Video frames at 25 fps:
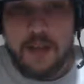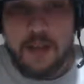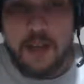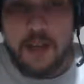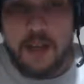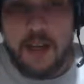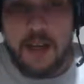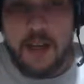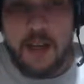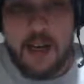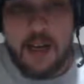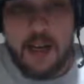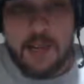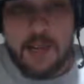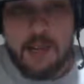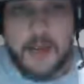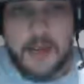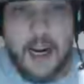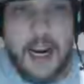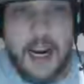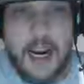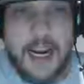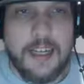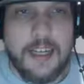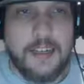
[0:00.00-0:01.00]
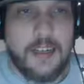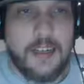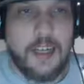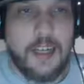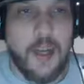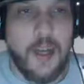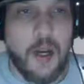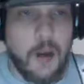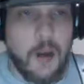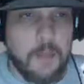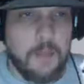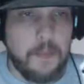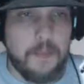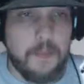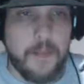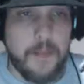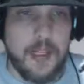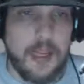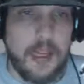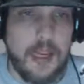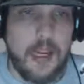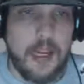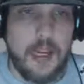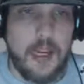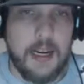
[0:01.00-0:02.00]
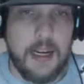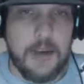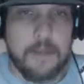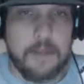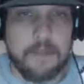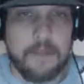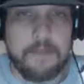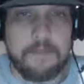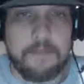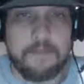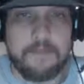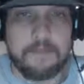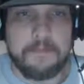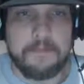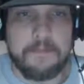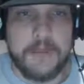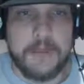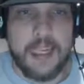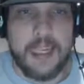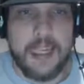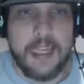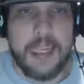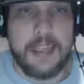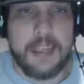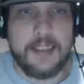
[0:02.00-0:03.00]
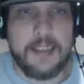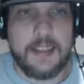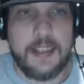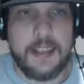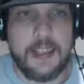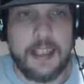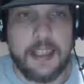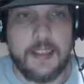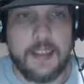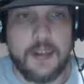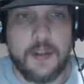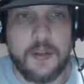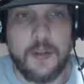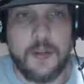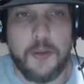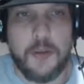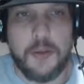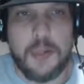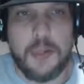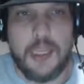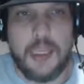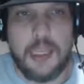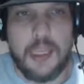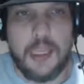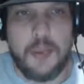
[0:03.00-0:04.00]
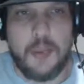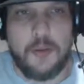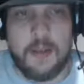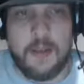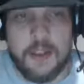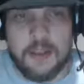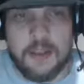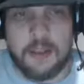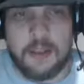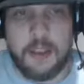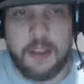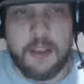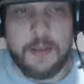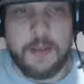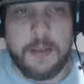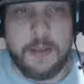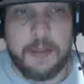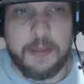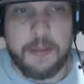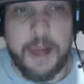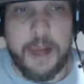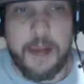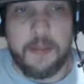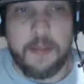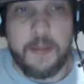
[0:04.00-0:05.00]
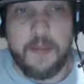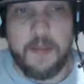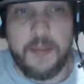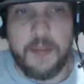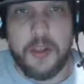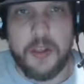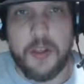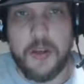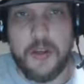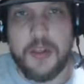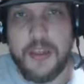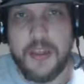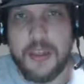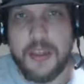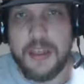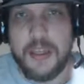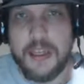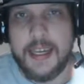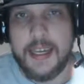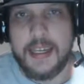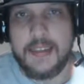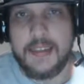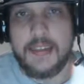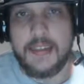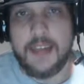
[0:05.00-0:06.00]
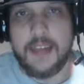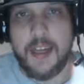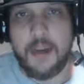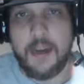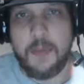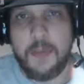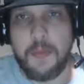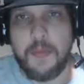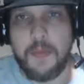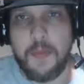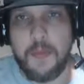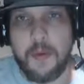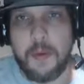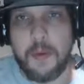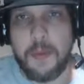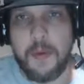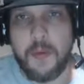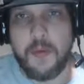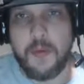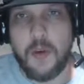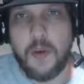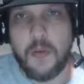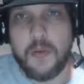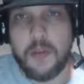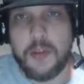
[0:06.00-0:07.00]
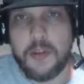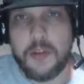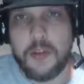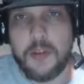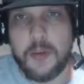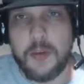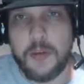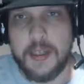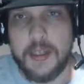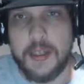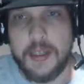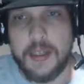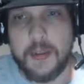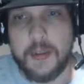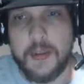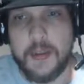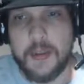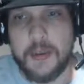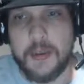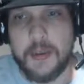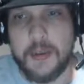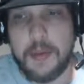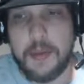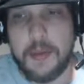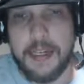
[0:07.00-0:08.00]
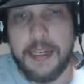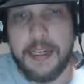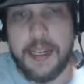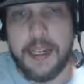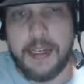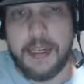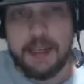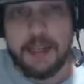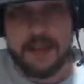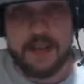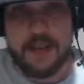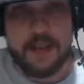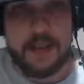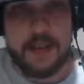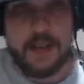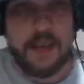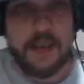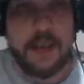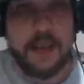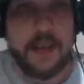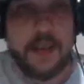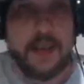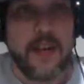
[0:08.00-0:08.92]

all right. So, let's get into the excuse me pay-per-view itself before we move over to in WWE NXT.